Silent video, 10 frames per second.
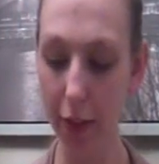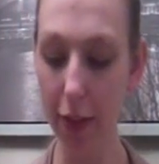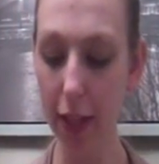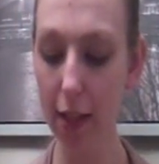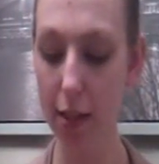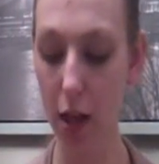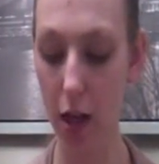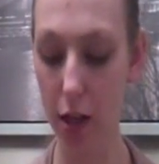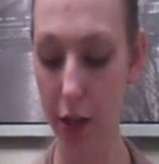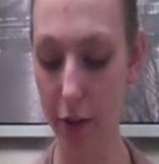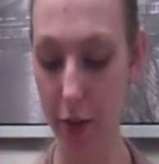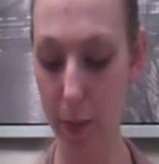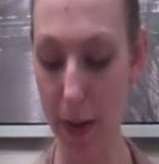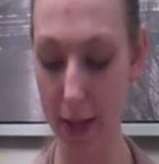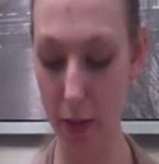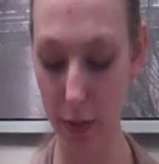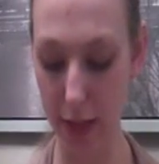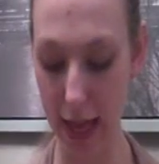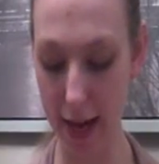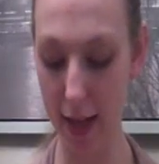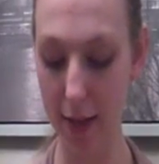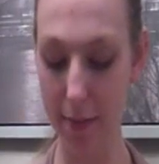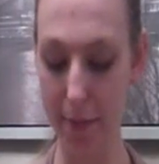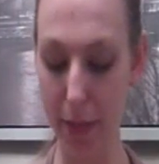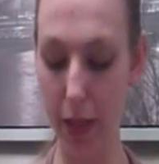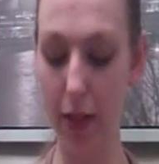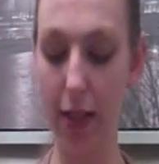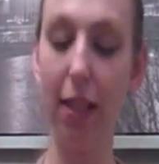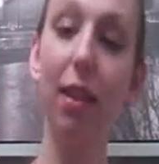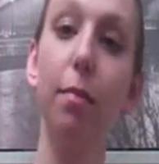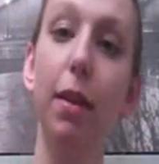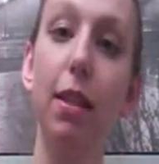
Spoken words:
these are Earth's Best Organic Barley Teething